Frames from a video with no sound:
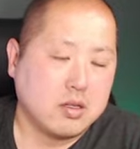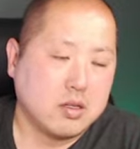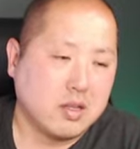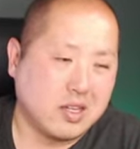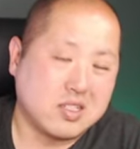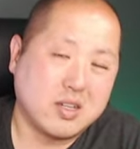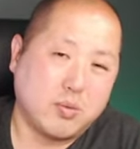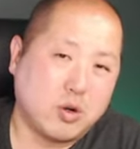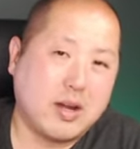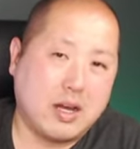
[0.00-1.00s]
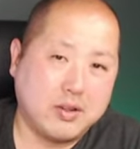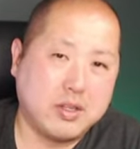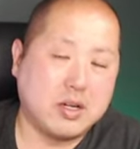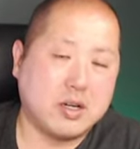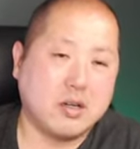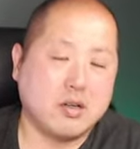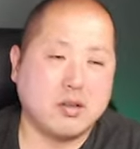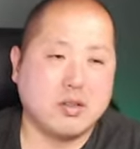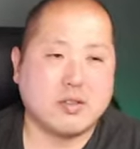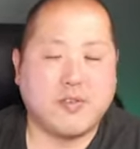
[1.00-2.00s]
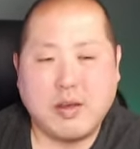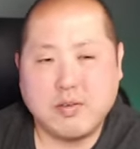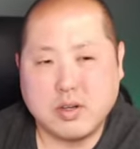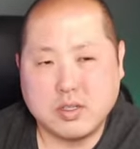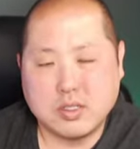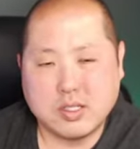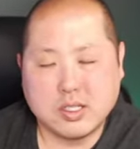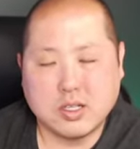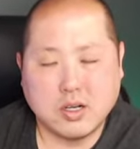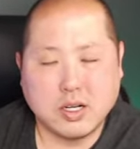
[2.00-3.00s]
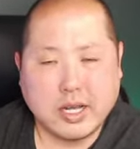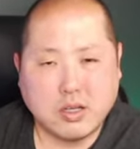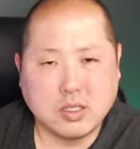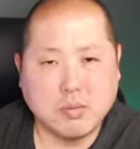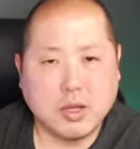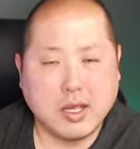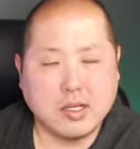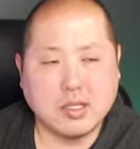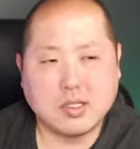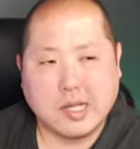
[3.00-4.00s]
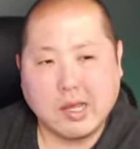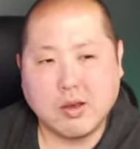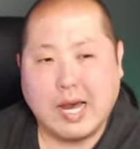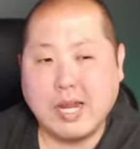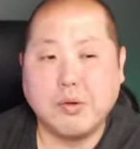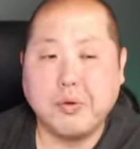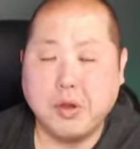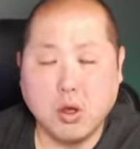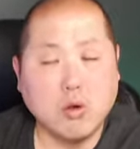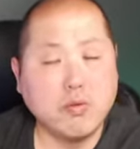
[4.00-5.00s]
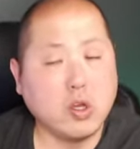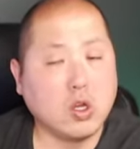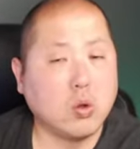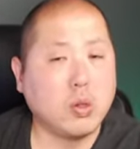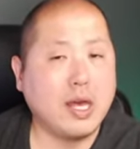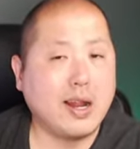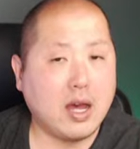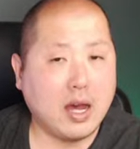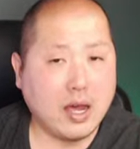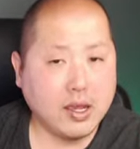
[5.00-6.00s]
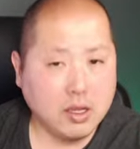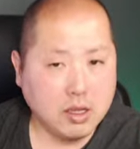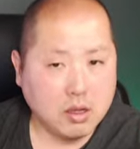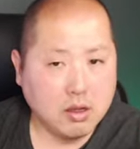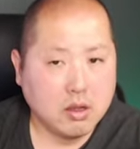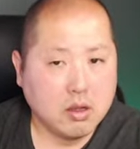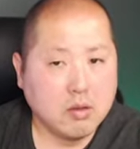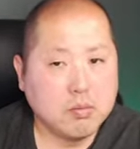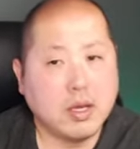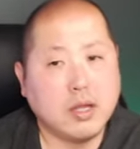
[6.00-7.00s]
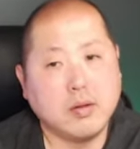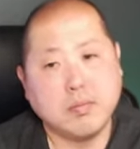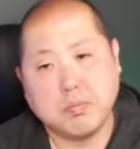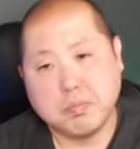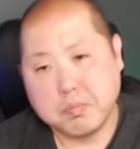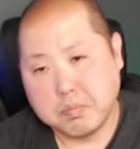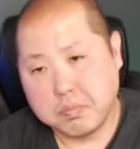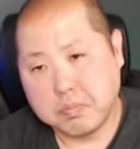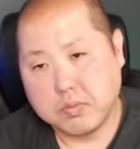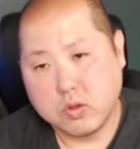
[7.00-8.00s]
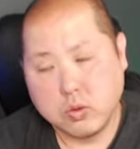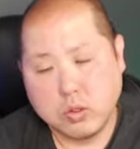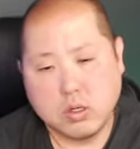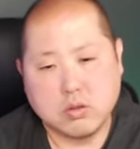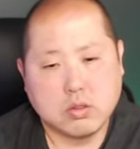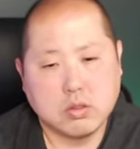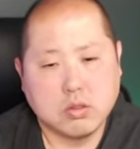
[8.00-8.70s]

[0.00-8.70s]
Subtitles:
like somewhere around there, 500 to 600,000 by the end of the cycle. I don't know if we could go that high, but who knows?